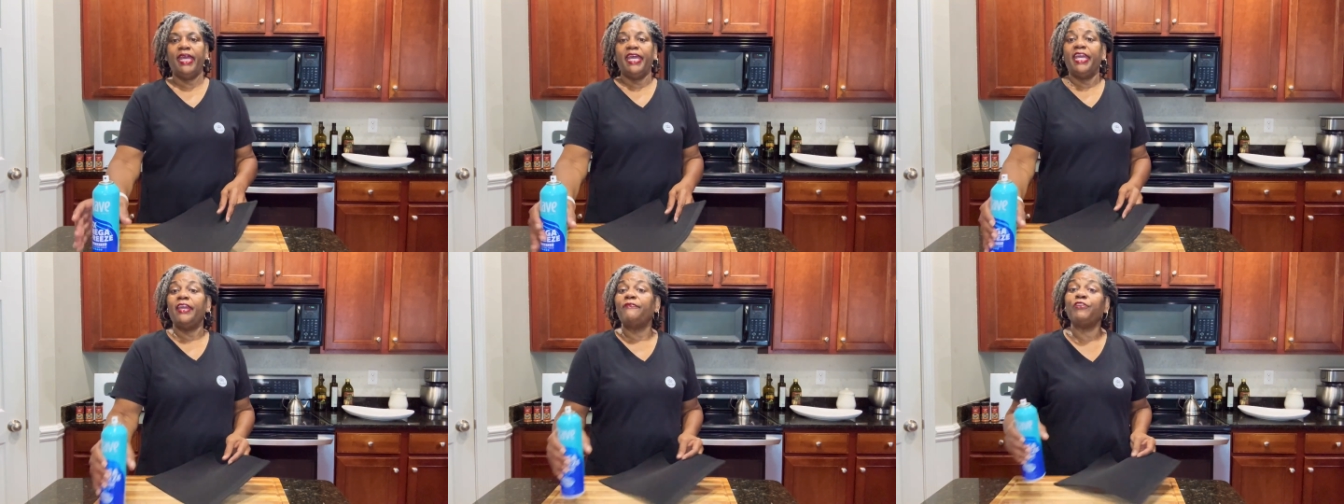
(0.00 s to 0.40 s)

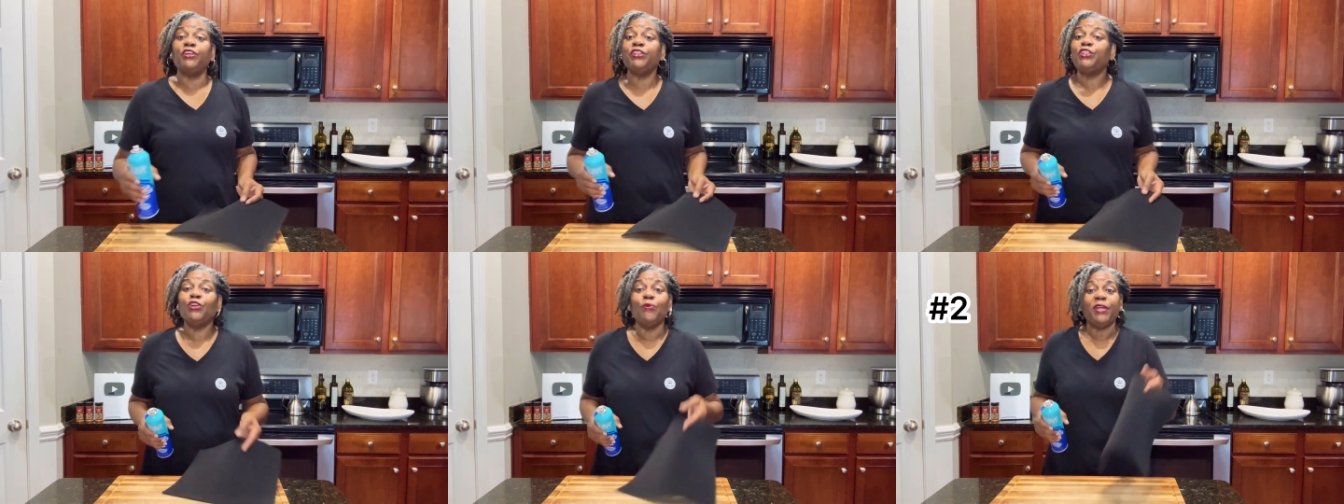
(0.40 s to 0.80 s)
If you're
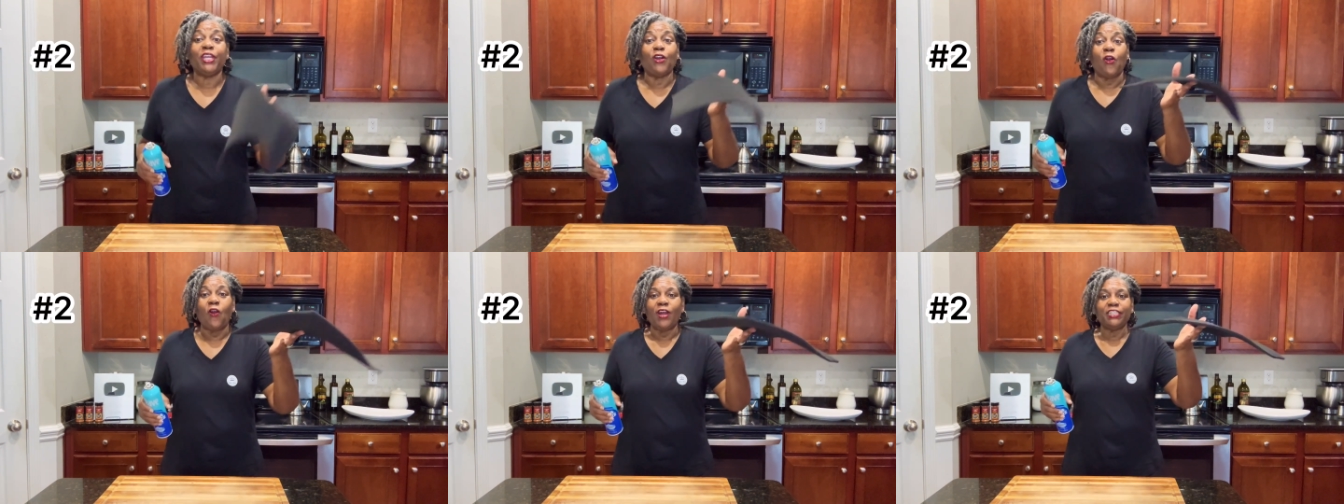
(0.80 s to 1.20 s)

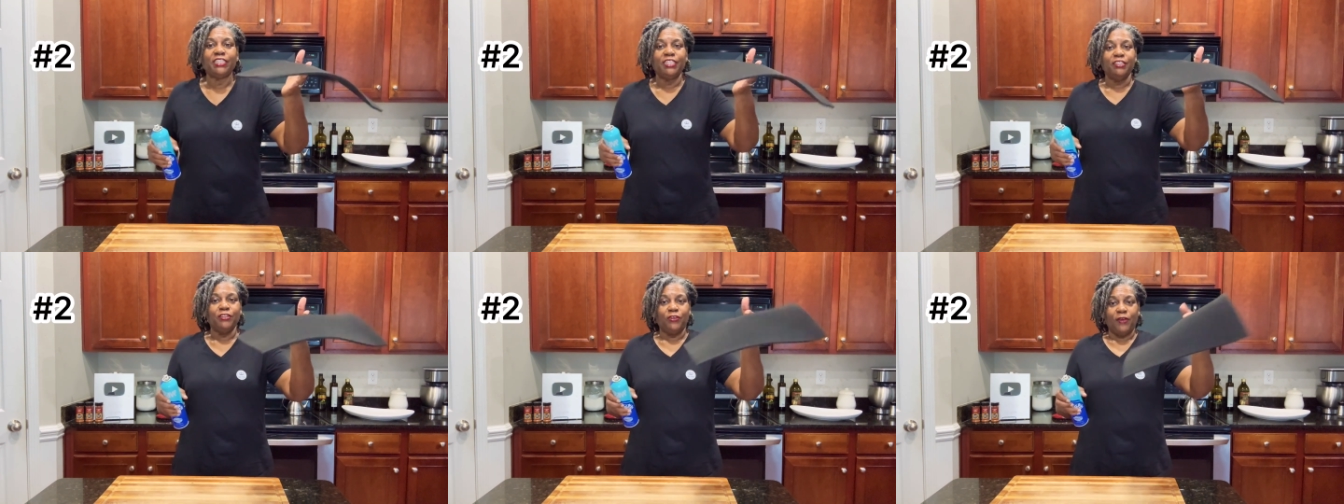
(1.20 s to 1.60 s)
doing arts
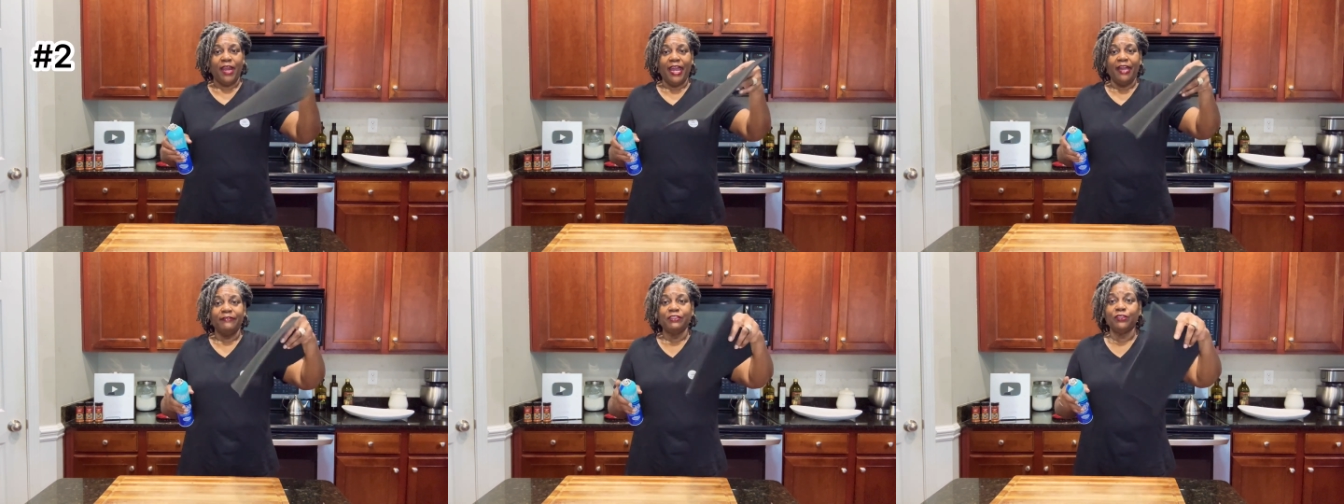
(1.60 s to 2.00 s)
and
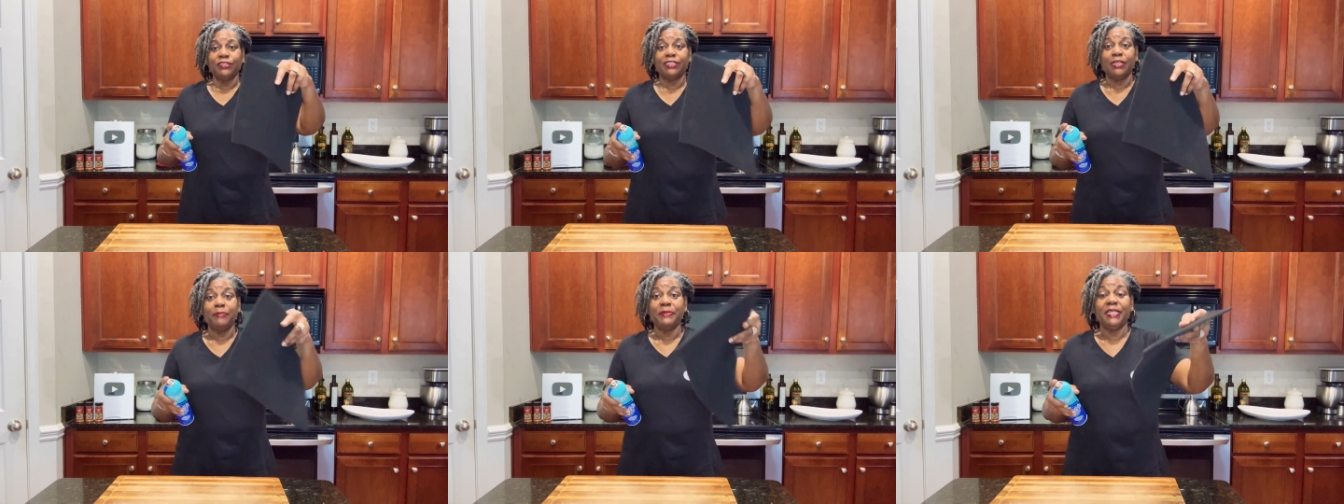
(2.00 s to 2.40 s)
crafts or
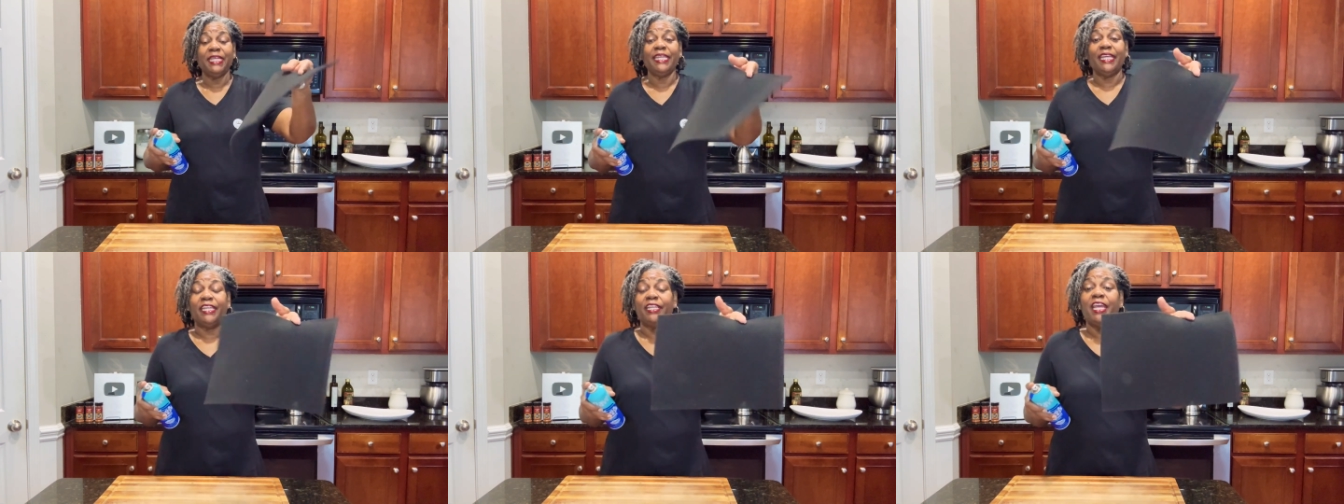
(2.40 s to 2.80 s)

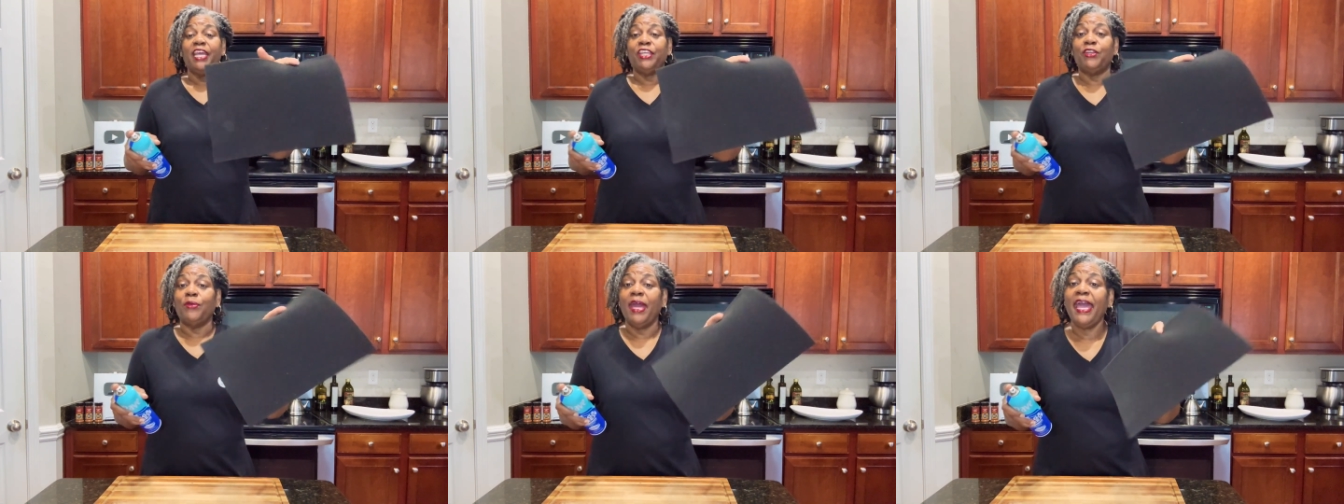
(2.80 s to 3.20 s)
something and
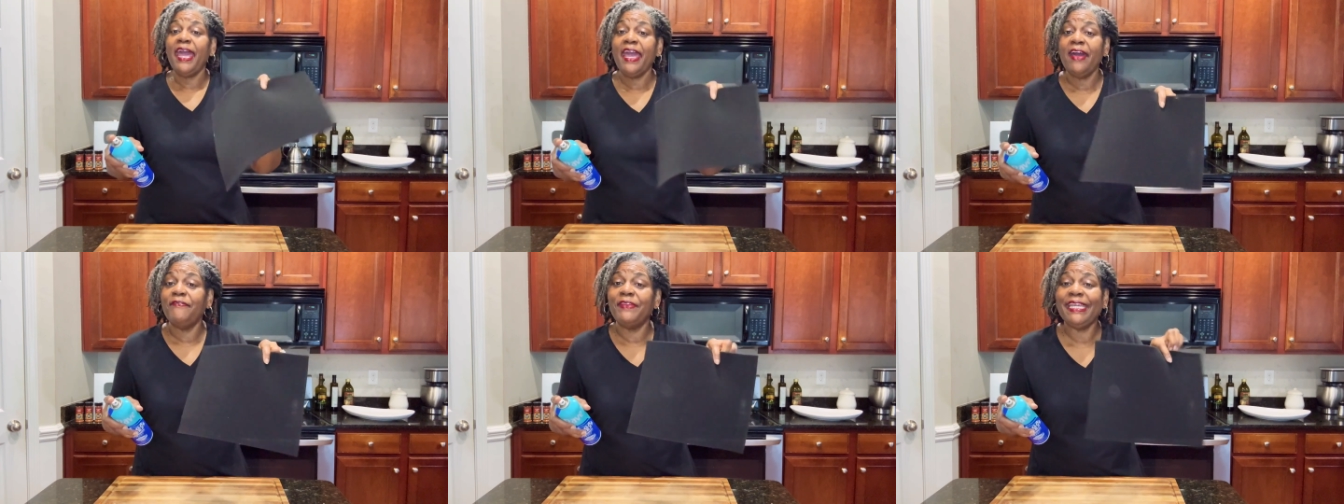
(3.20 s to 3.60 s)
you
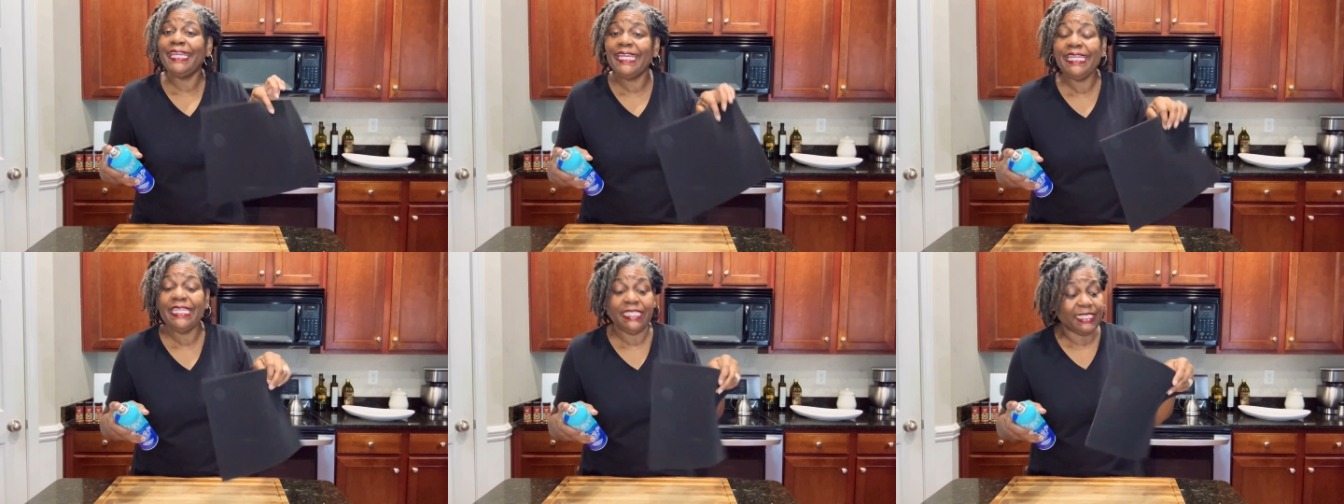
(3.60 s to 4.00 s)
have
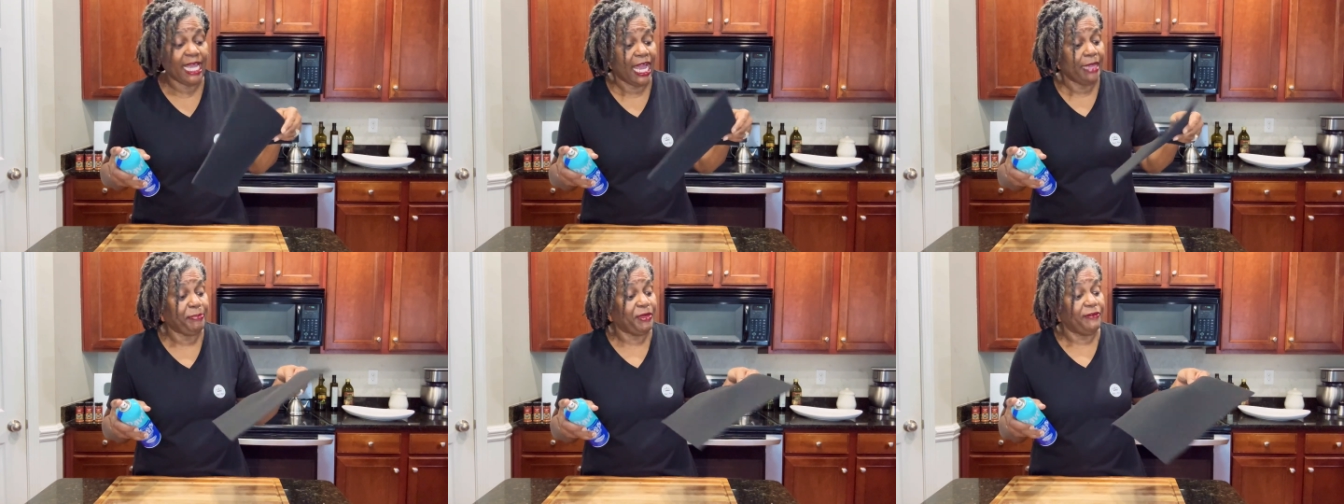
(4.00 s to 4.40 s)
any
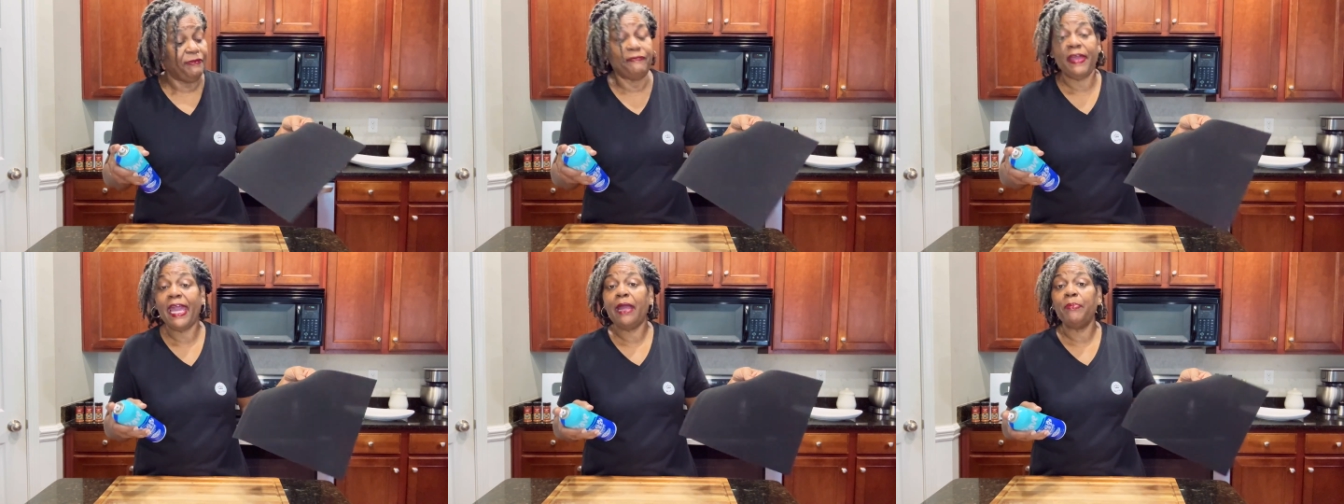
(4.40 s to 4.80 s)
type of
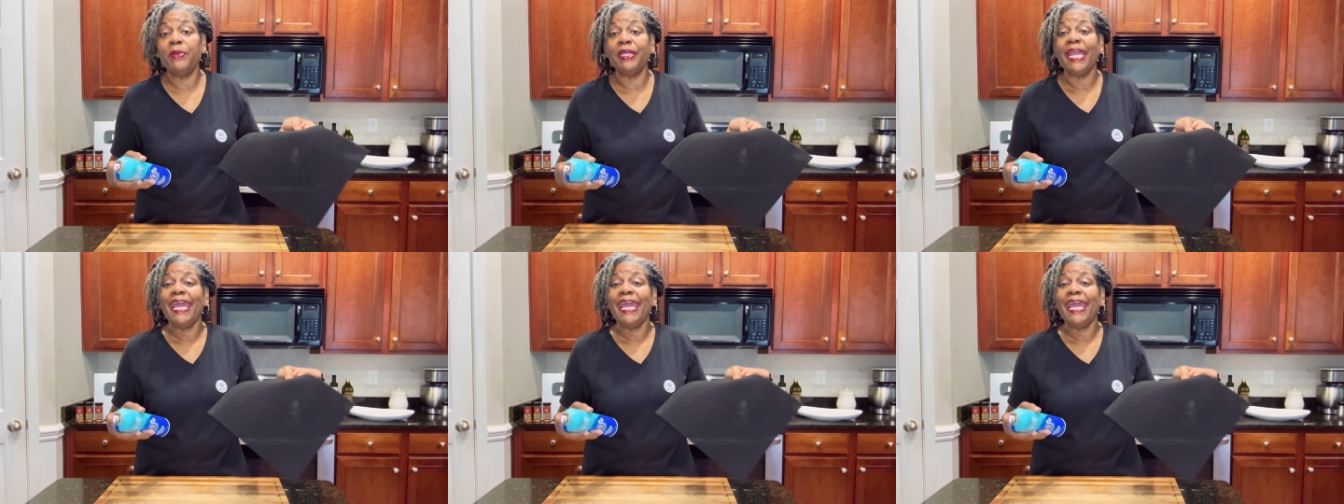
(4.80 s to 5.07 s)
fabric